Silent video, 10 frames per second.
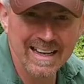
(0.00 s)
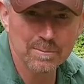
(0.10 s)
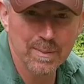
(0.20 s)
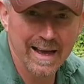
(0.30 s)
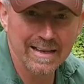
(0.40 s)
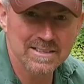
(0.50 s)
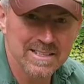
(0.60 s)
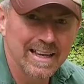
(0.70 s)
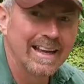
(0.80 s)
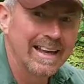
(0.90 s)
heat pads
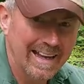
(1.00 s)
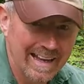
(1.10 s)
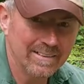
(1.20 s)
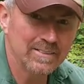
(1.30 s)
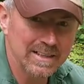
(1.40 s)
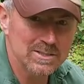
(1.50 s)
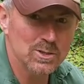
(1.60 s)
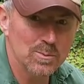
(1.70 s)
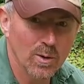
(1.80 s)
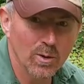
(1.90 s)
in these
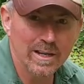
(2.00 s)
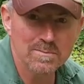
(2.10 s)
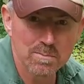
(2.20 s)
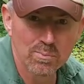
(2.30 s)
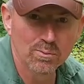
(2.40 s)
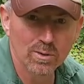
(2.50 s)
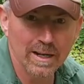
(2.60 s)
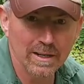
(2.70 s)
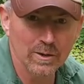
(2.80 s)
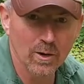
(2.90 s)
two pockets. Brilliant